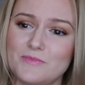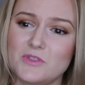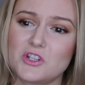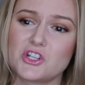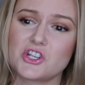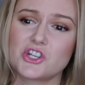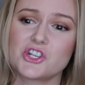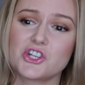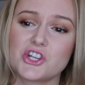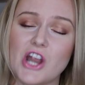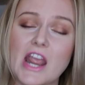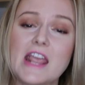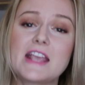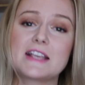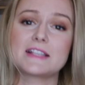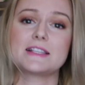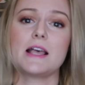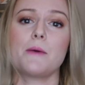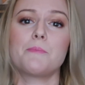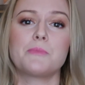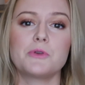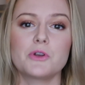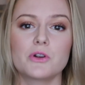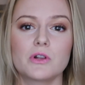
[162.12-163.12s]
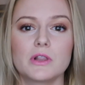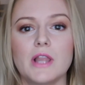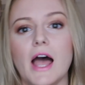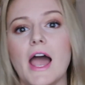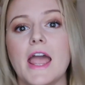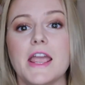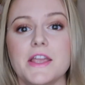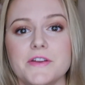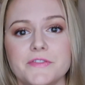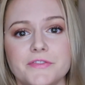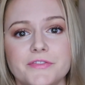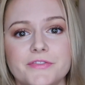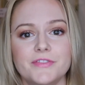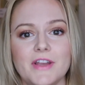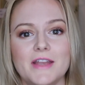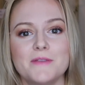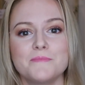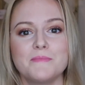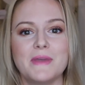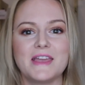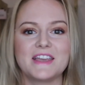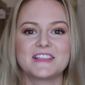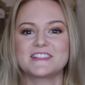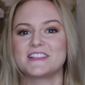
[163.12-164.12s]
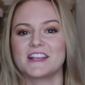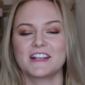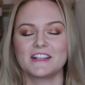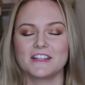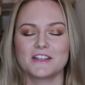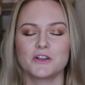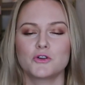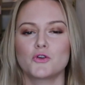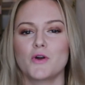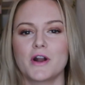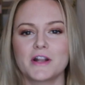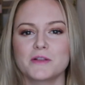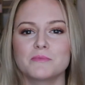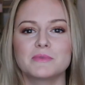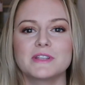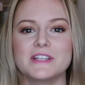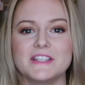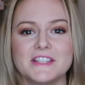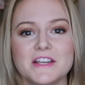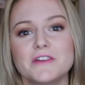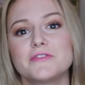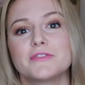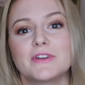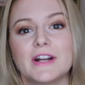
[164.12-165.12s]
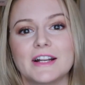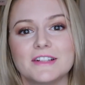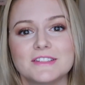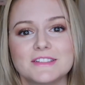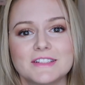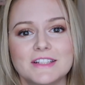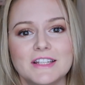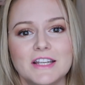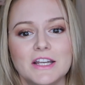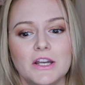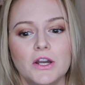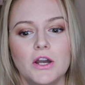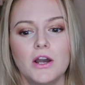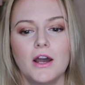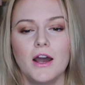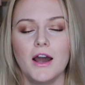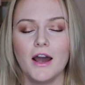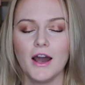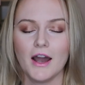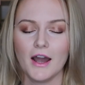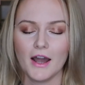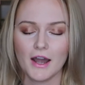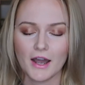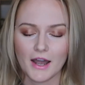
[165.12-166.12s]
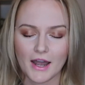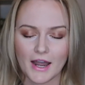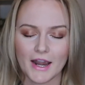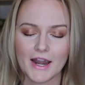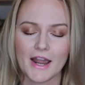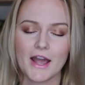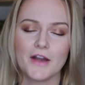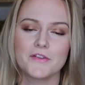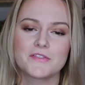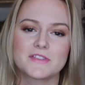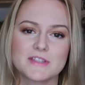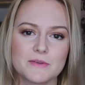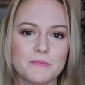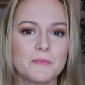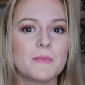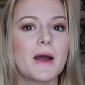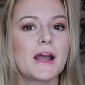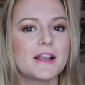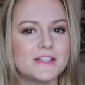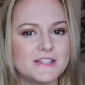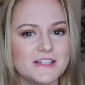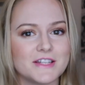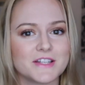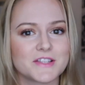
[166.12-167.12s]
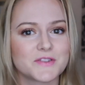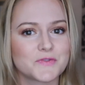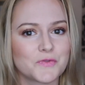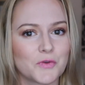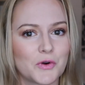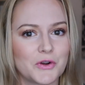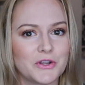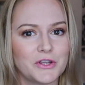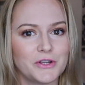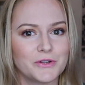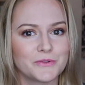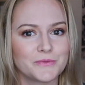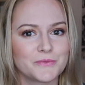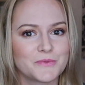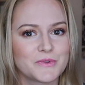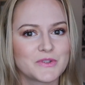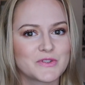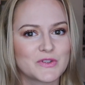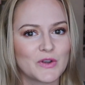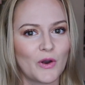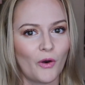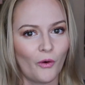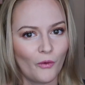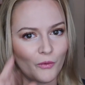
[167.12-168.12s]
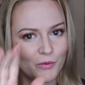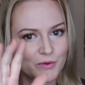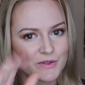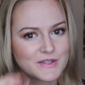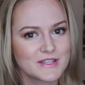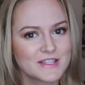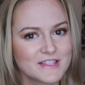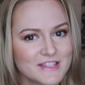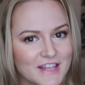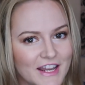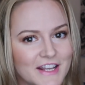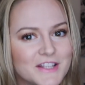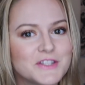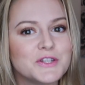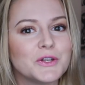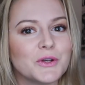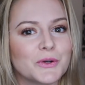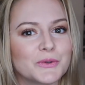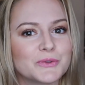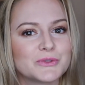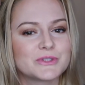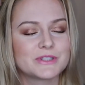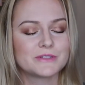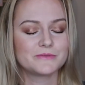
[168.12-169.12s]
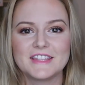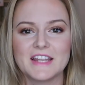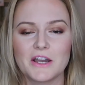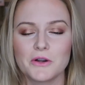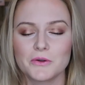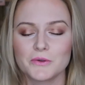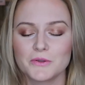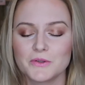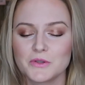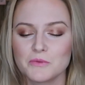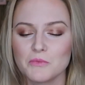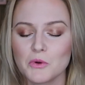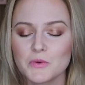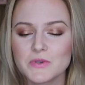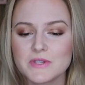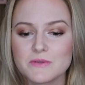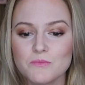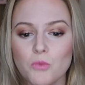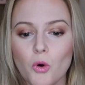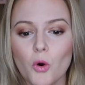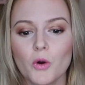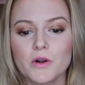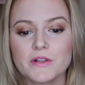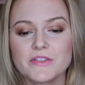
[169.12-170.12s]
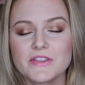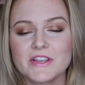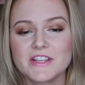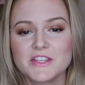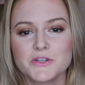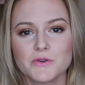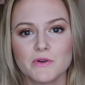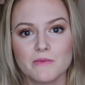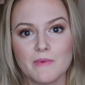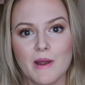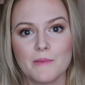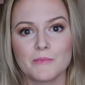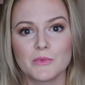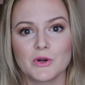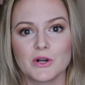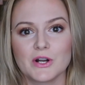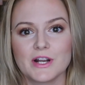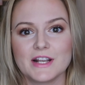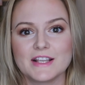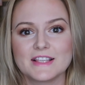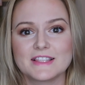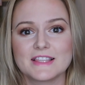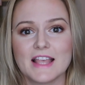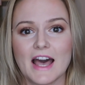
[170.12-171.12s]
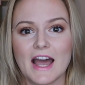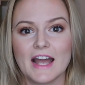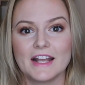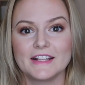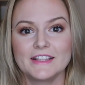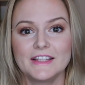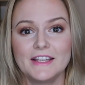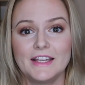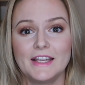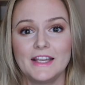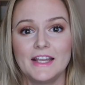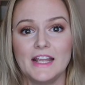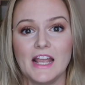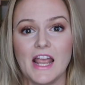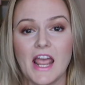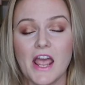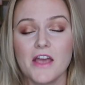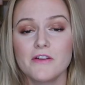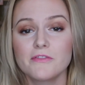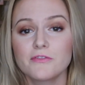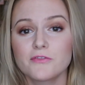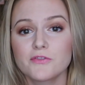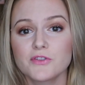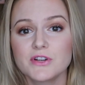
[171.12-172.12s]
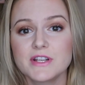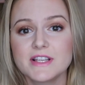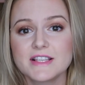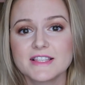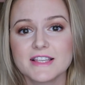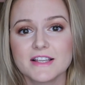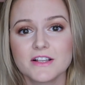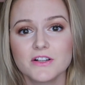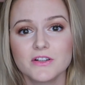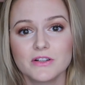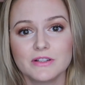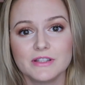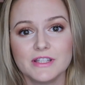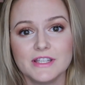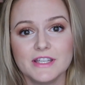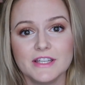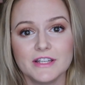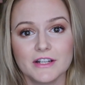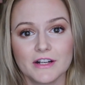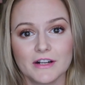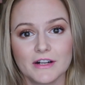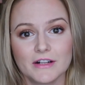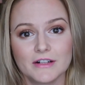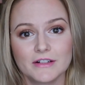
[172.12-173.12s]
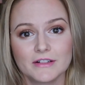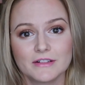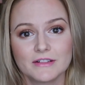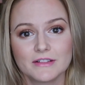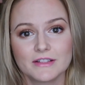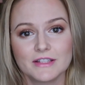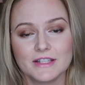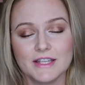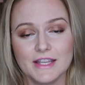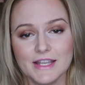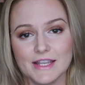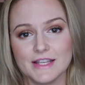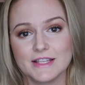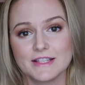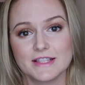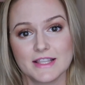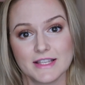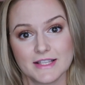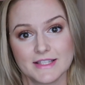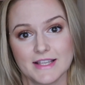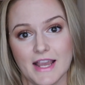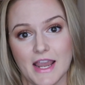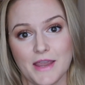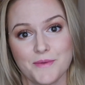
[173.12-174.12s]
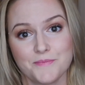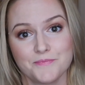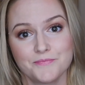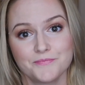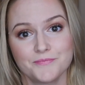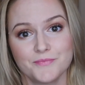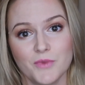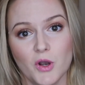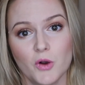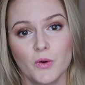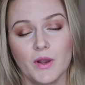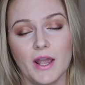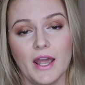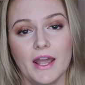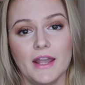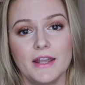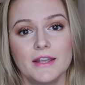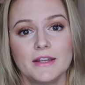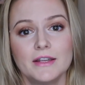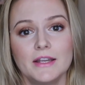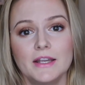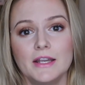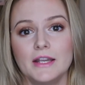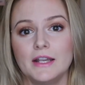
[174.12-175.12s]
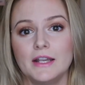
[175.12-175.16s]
shakes up your life and makes it incredibly different? I have some ideas for you, so stay tuned. Now, the most important thing to remember is that every single year is the same, okay?